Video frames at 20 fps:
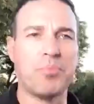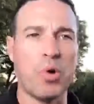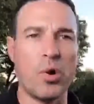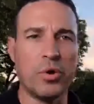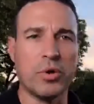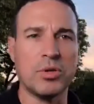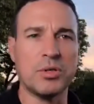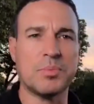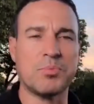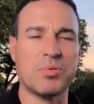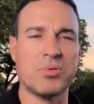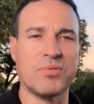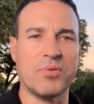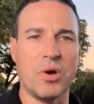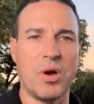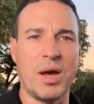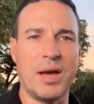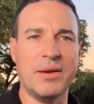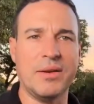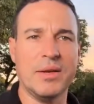brokers
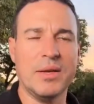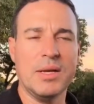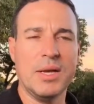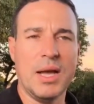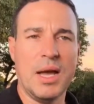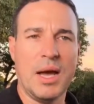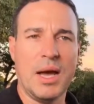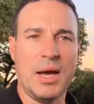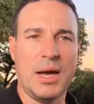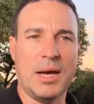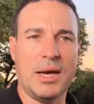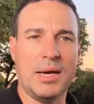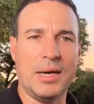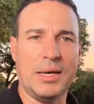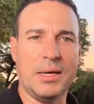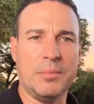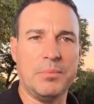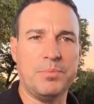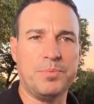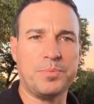provide
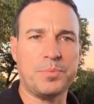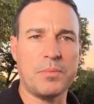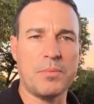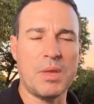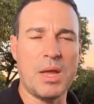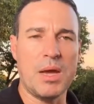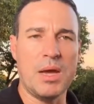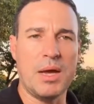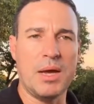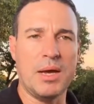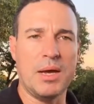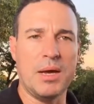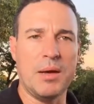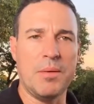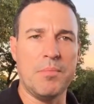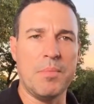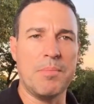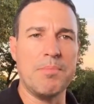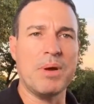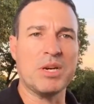
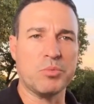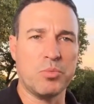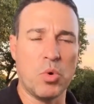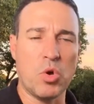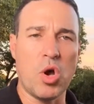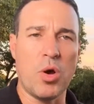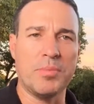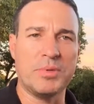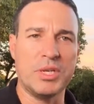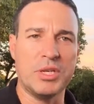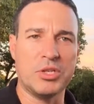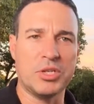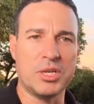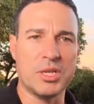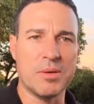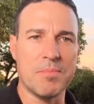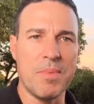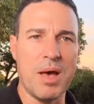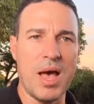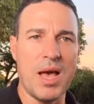much more competition to
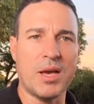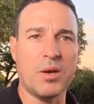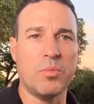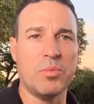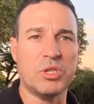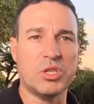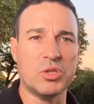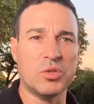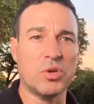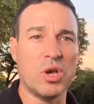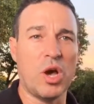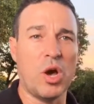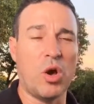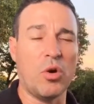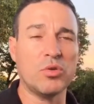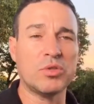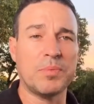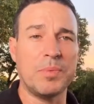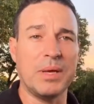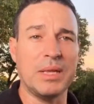the market, which has
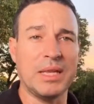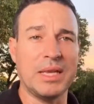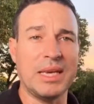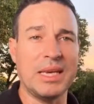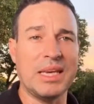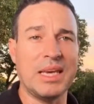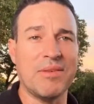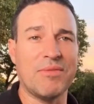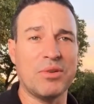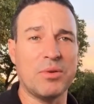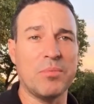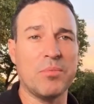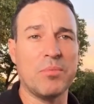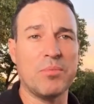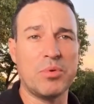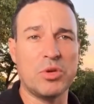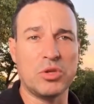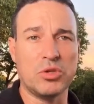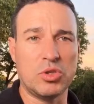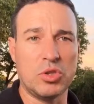ultimately given
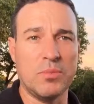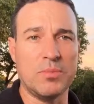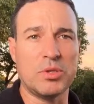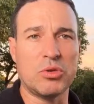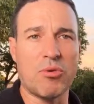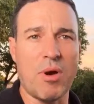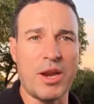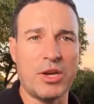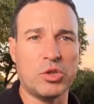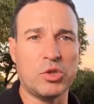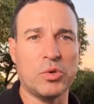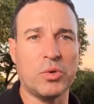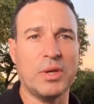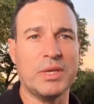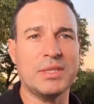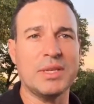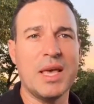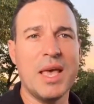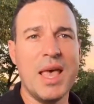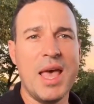consumers greater
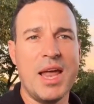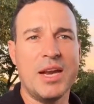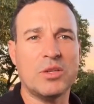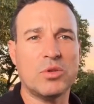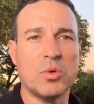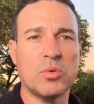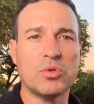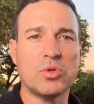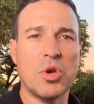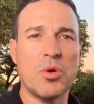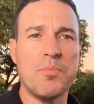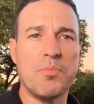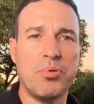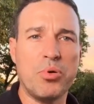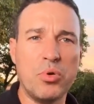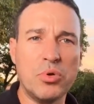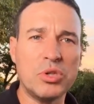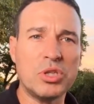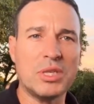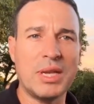choice and has also
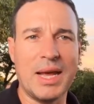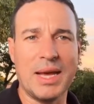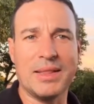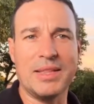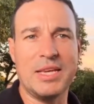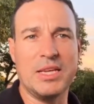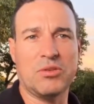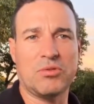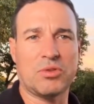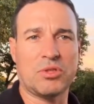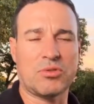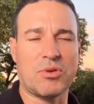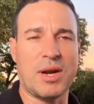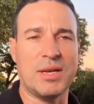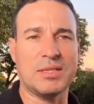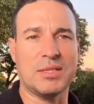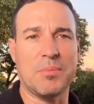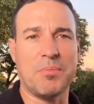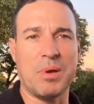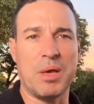pushed down the interest
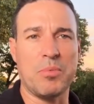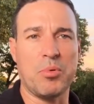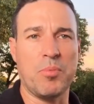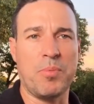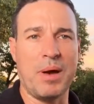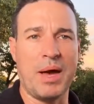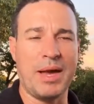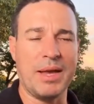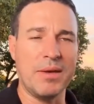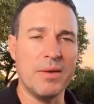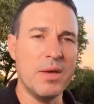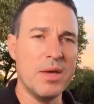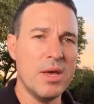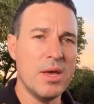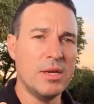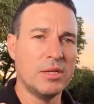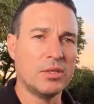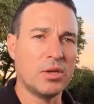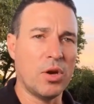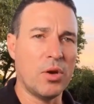rates that people pay.
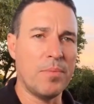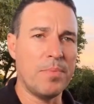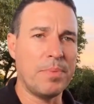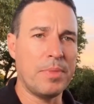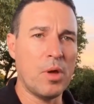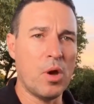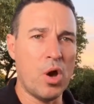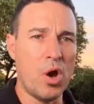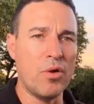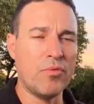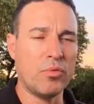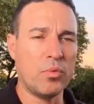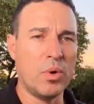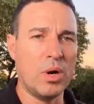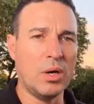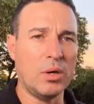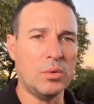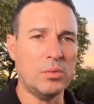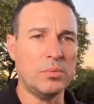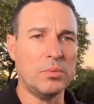So
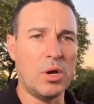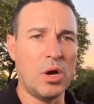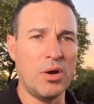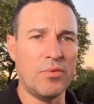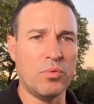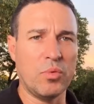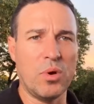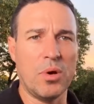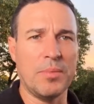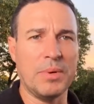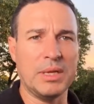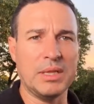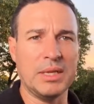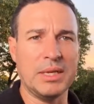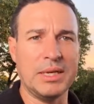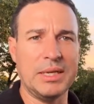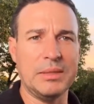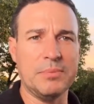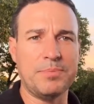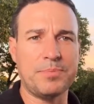
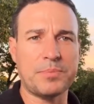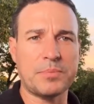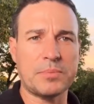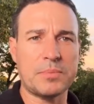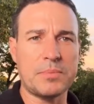overwhelmingly,